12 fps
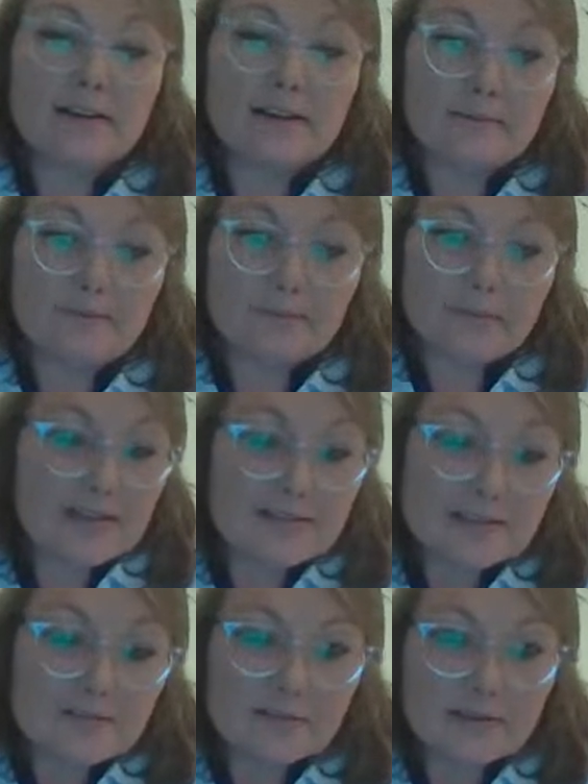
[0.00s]

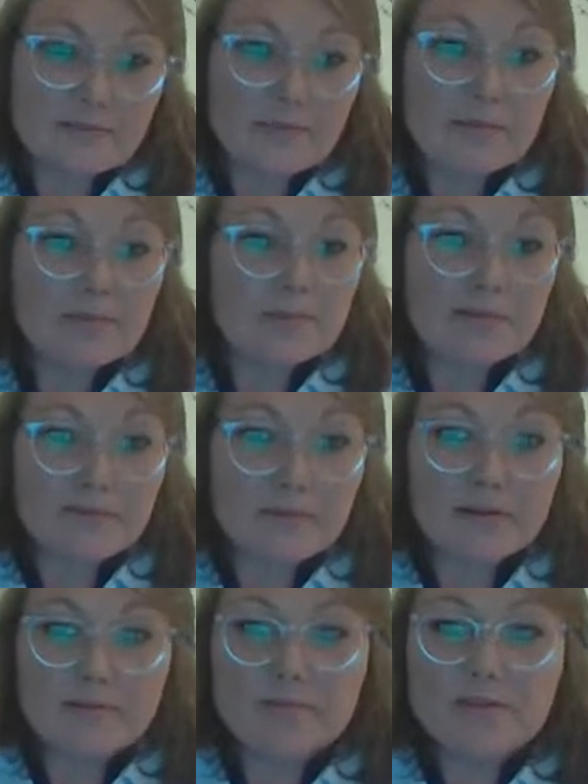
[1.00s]
and several other people
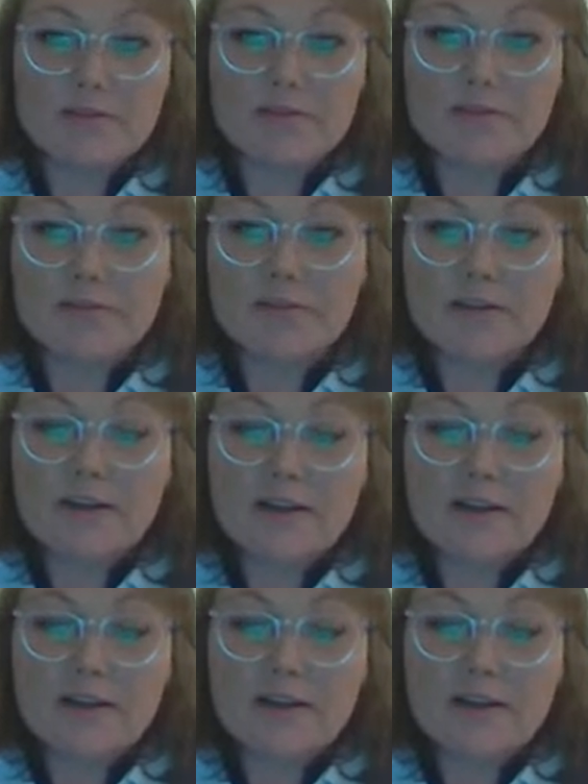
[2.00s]
before them too.